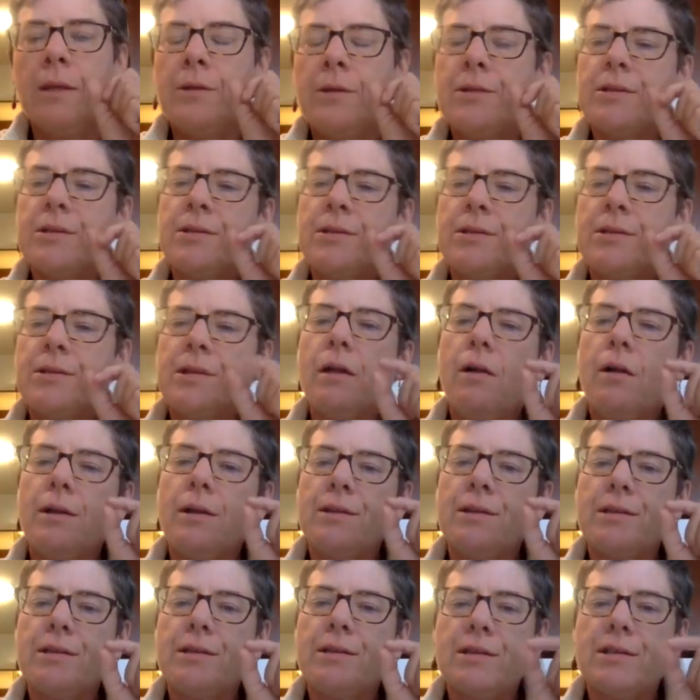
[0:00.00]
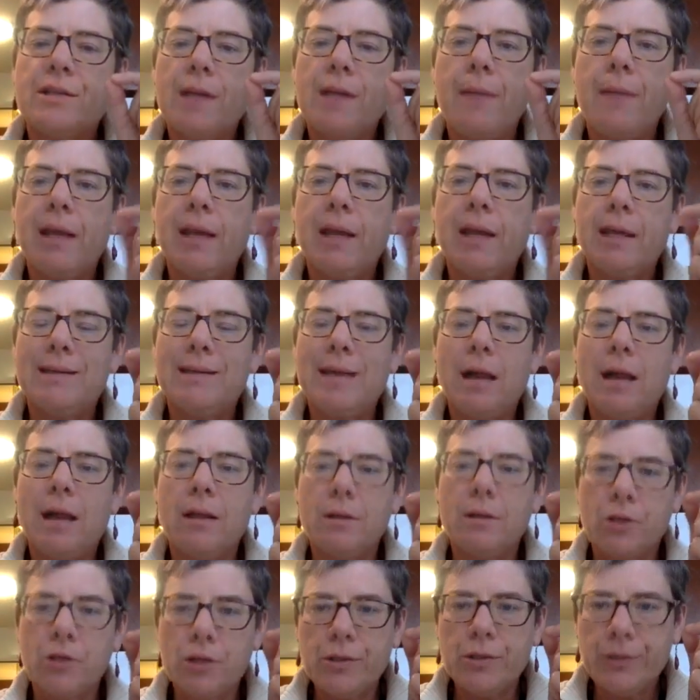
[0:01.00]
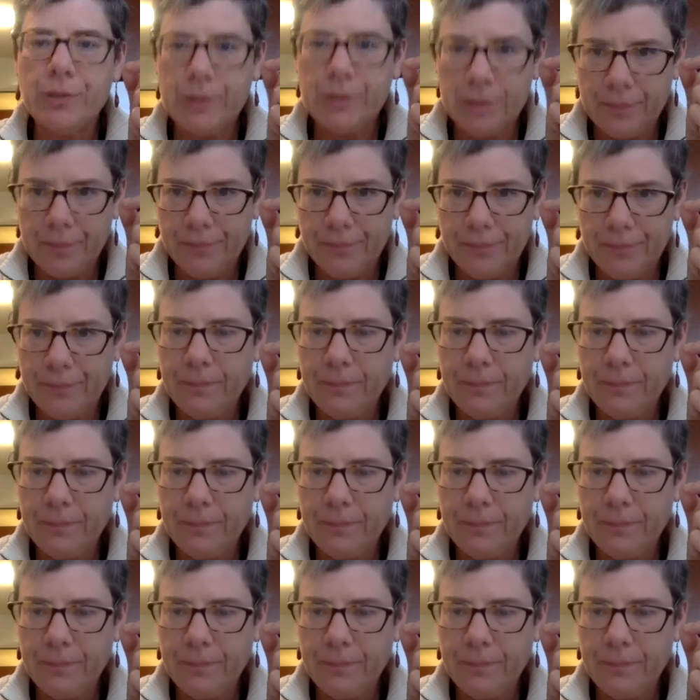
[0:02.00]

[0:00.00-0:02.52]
this thing called systemic intelligence.